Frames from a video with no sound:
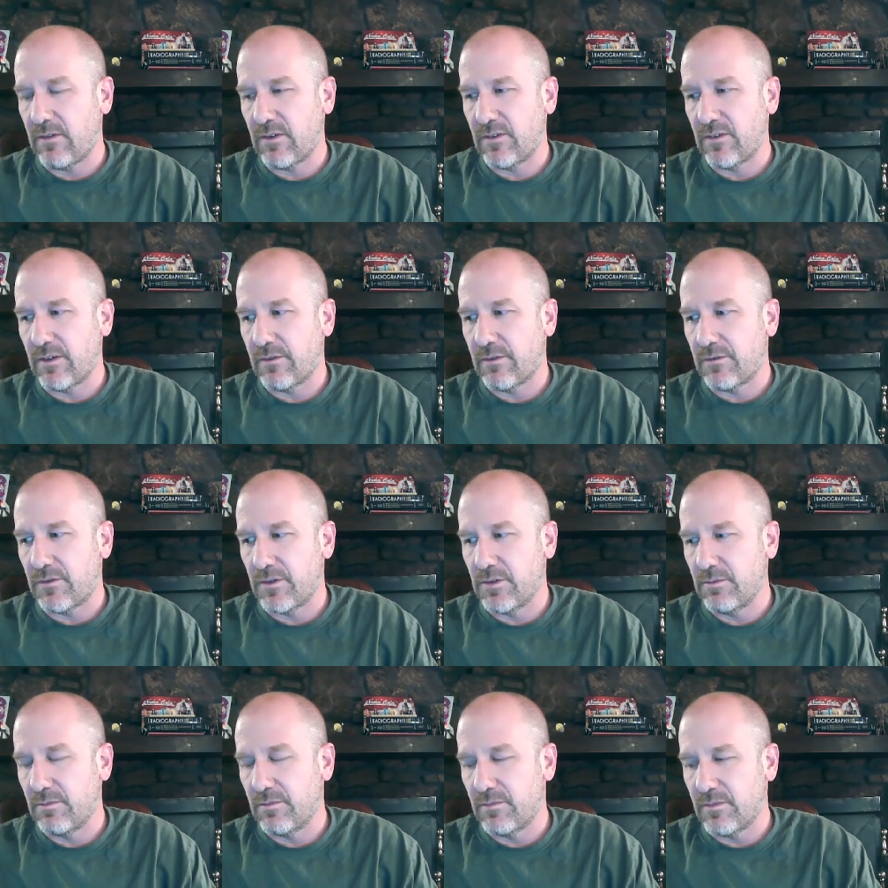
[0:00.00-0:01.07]
giving yourself
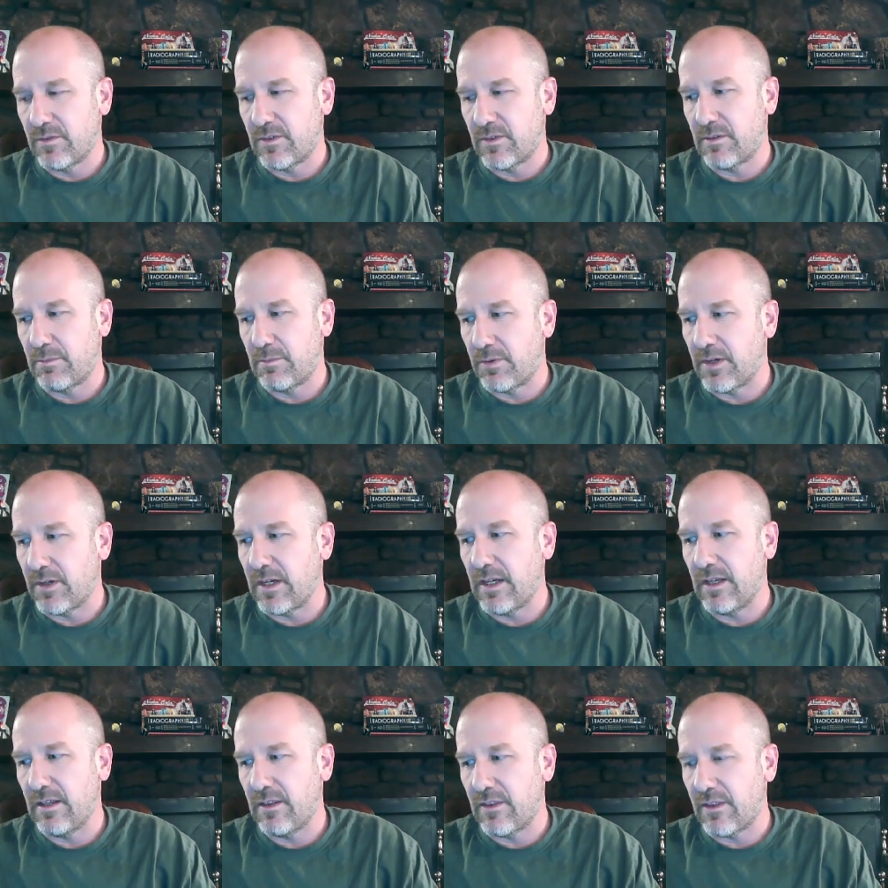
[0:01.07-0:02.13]
room to
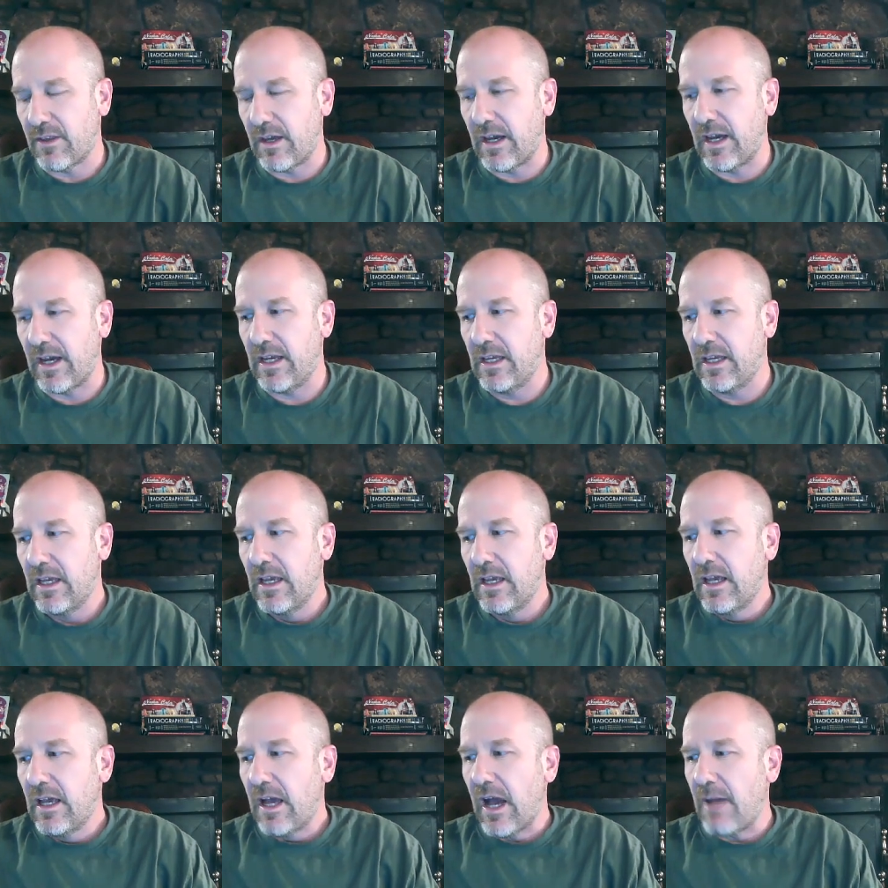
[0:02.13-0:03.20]
breathe. I
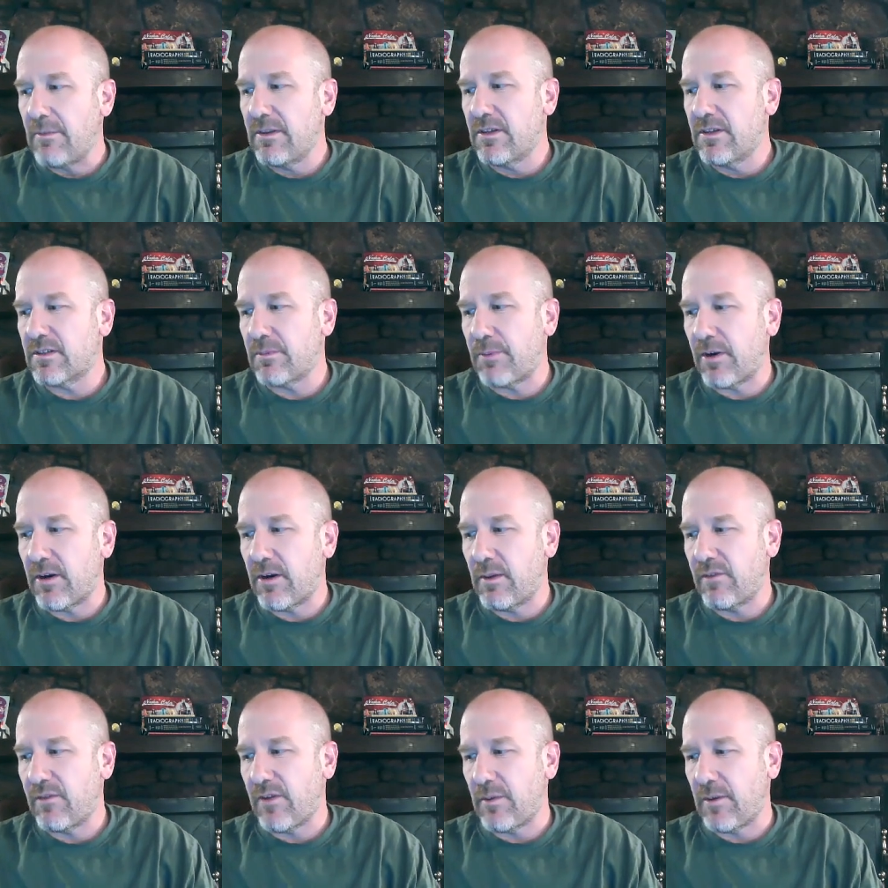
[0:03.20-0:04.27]
mean, there's a part
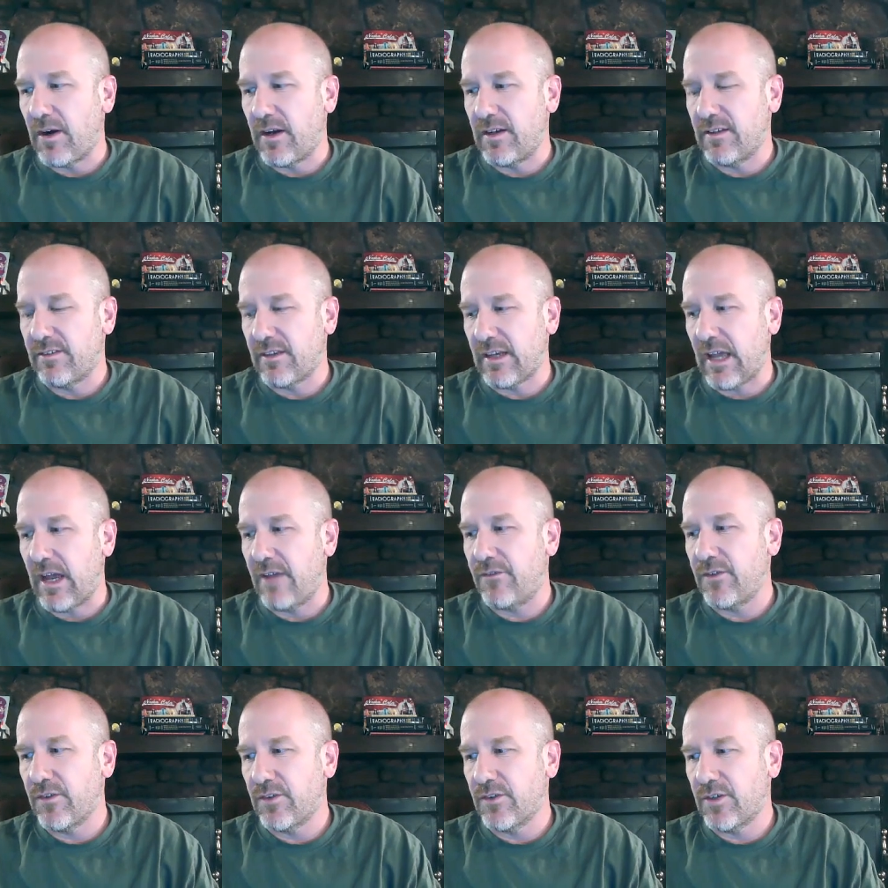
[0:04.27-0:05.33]
of me, if I'm honest, like
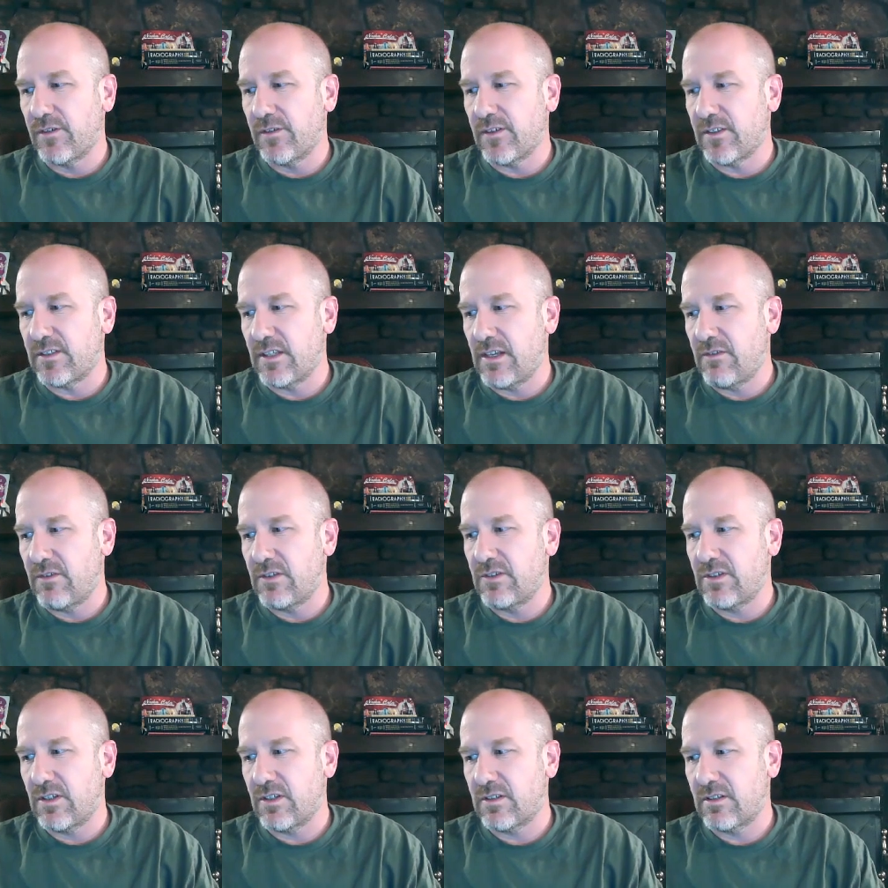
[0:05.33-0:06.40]
I feel nervous
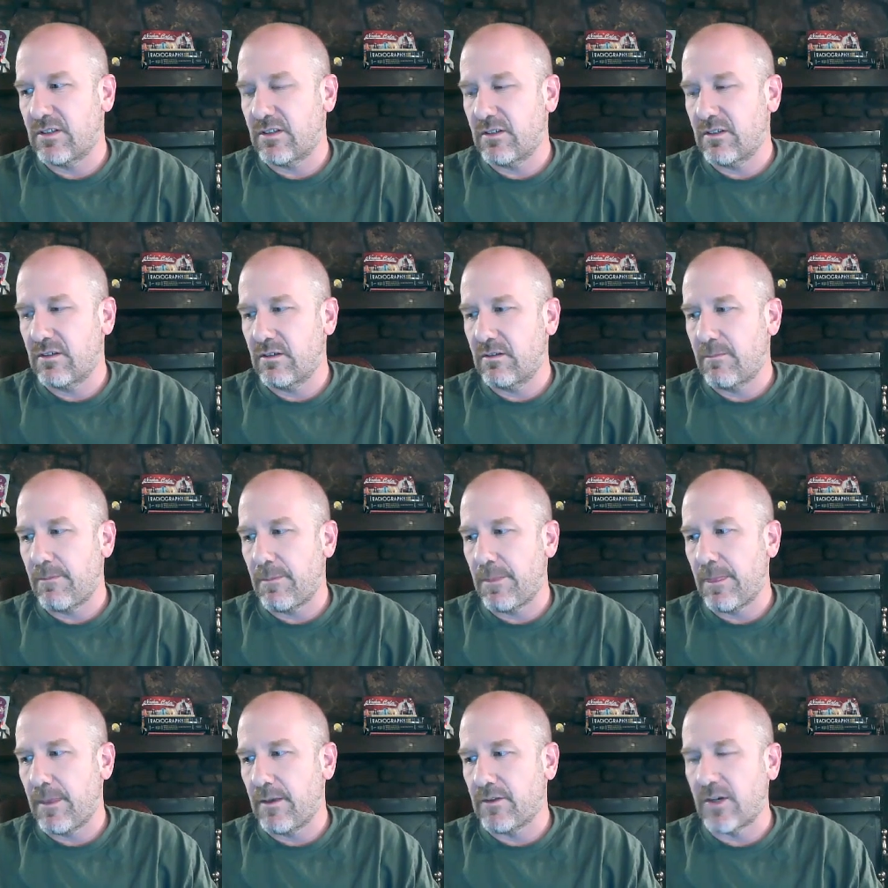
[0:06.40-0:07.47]
even just
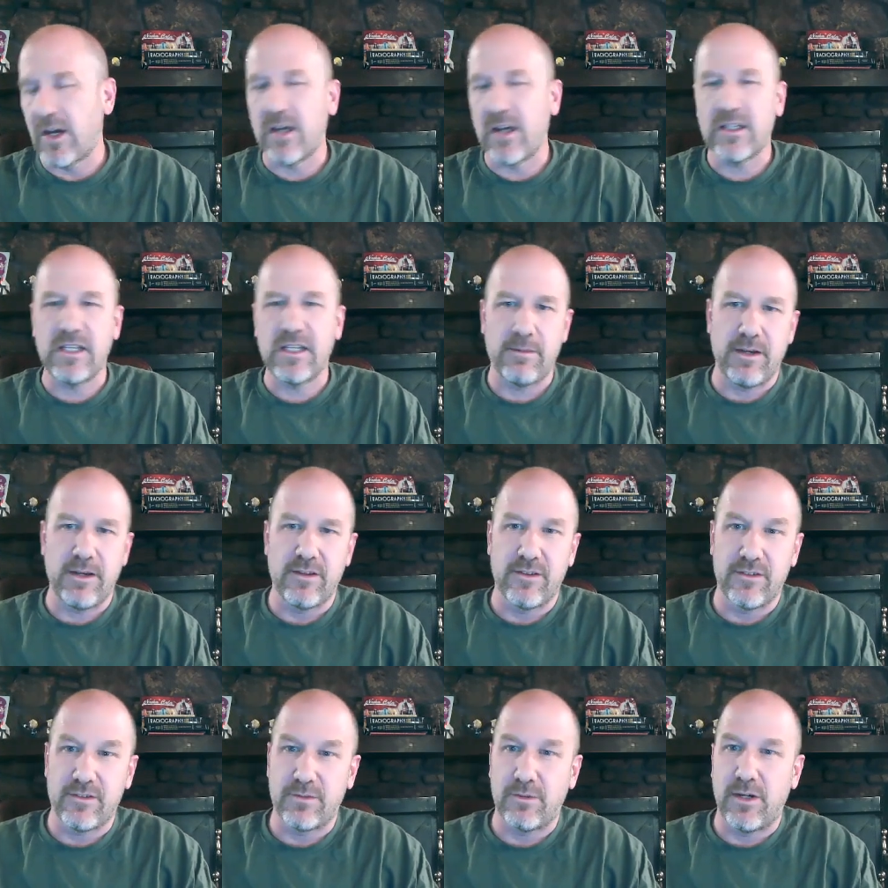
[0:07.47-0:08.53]
talking
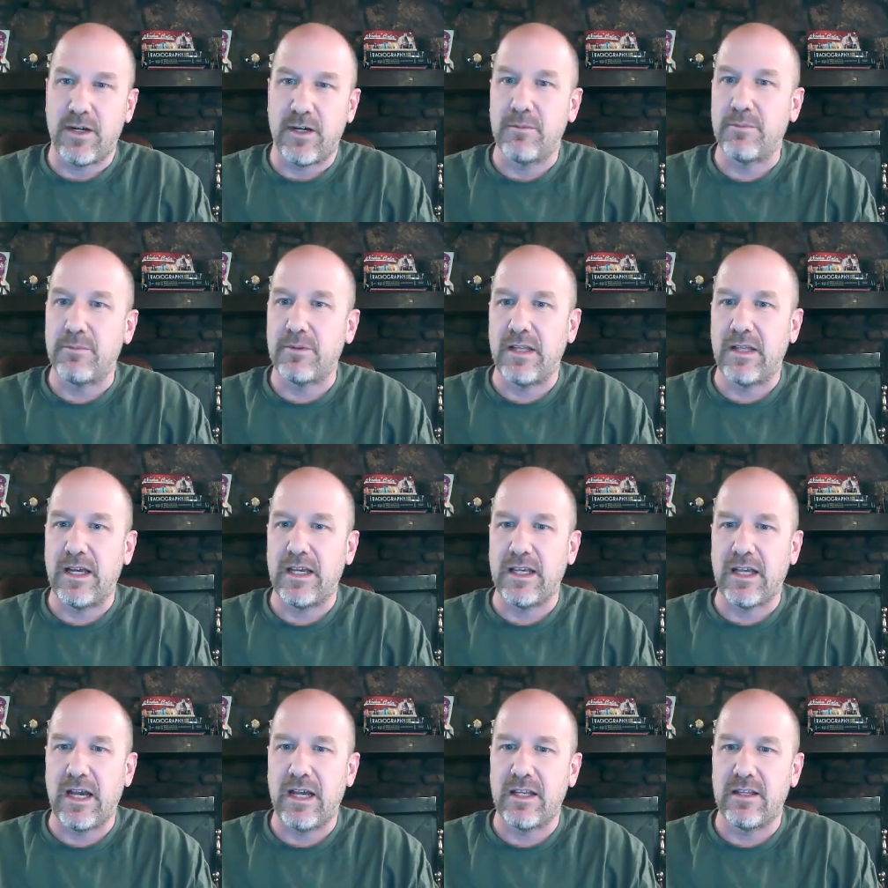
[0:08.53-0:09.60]
about the swamp.
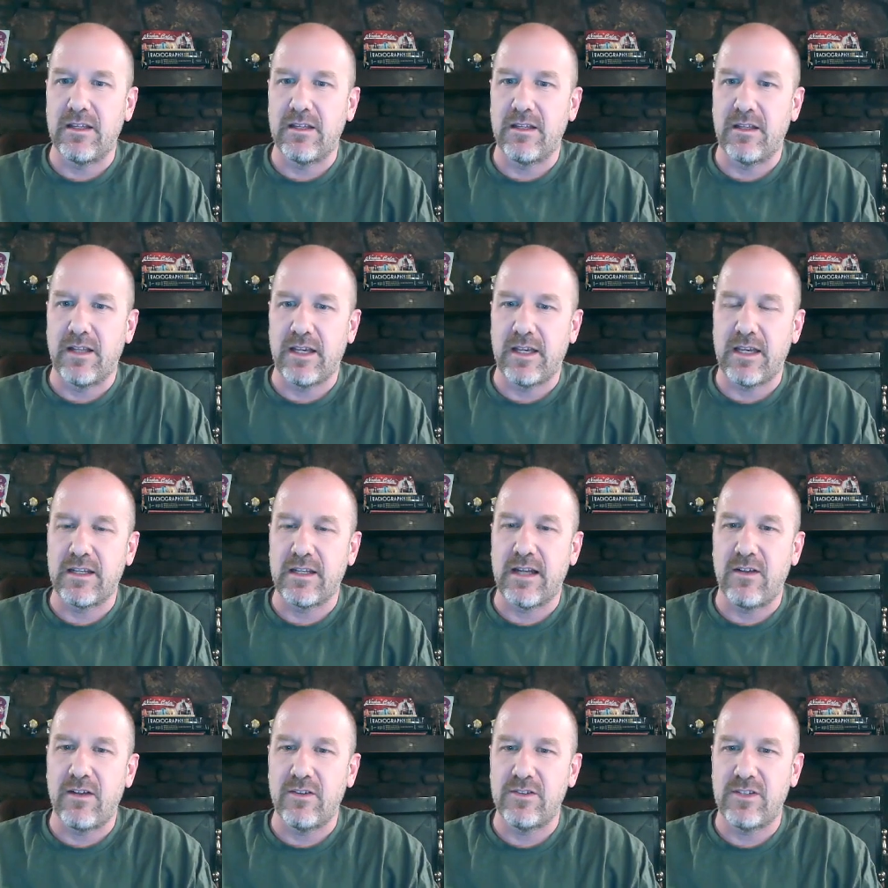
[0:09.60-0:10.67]
Like
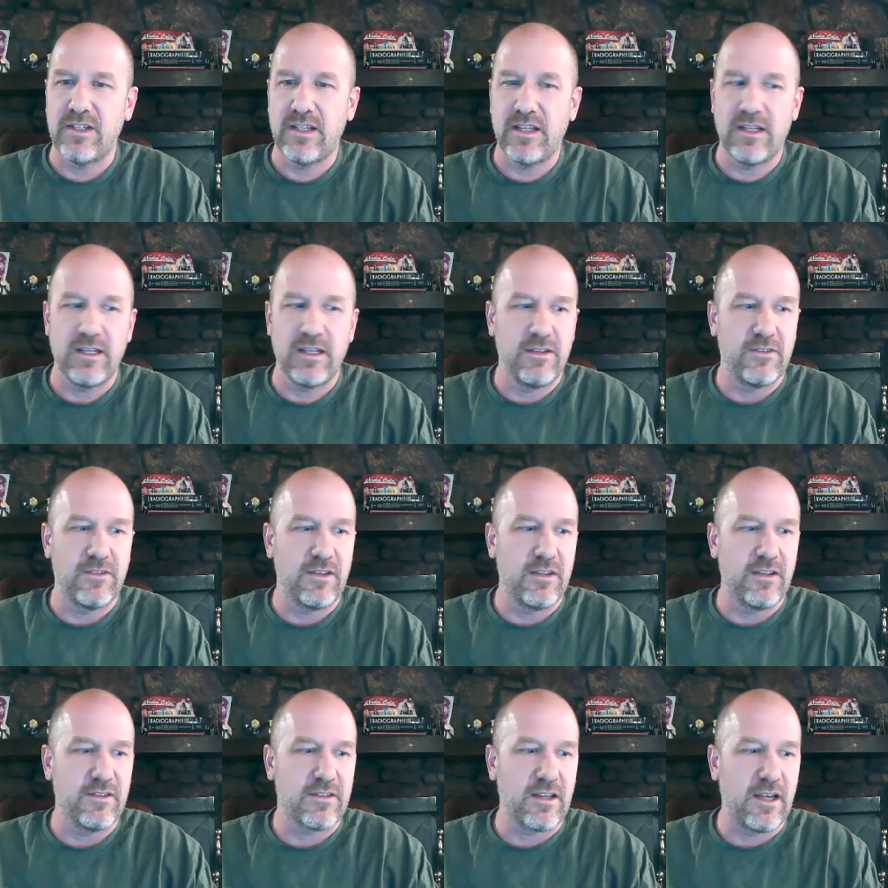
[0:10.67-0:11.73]
acknowledging it is
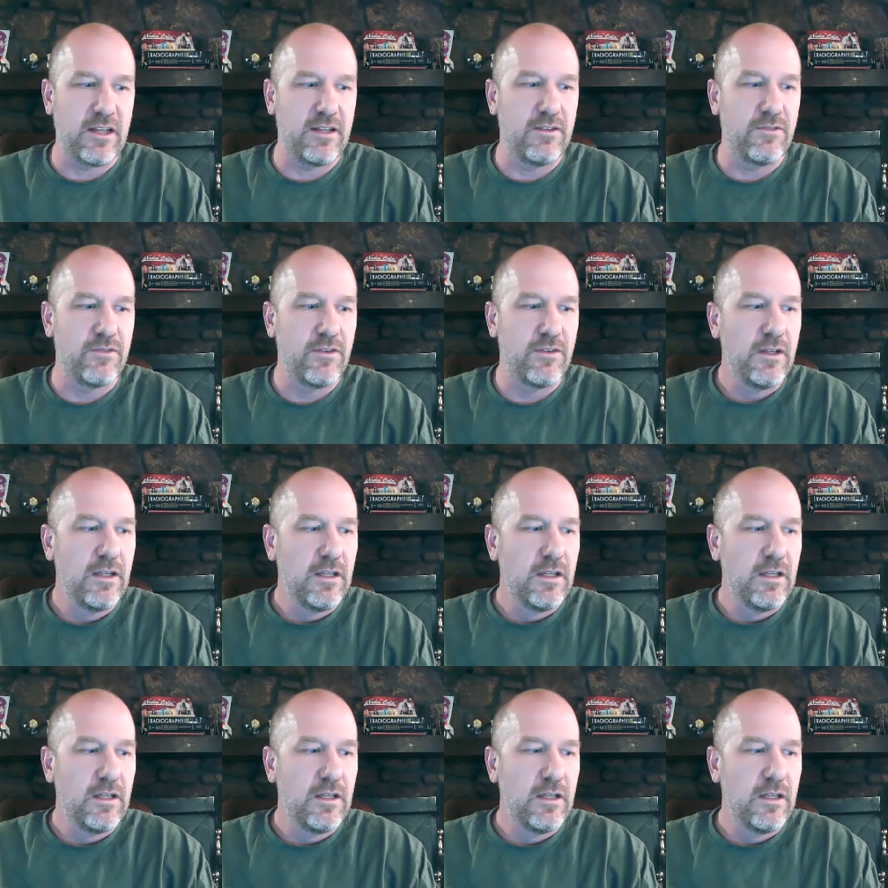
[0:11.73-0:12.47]
kind of